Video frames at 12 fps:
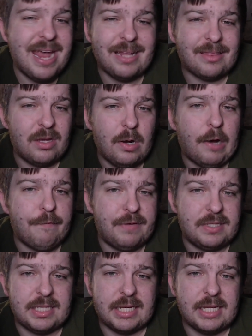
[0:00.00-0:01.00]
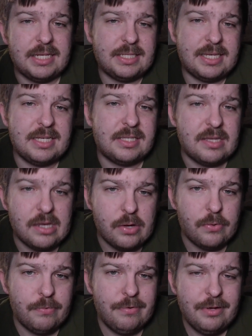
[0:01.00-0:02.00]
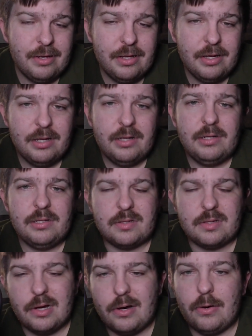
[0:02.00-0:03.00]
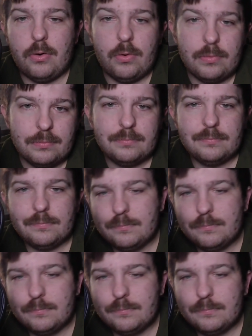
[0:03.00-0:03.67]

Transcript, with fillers: day at the office against TCU. So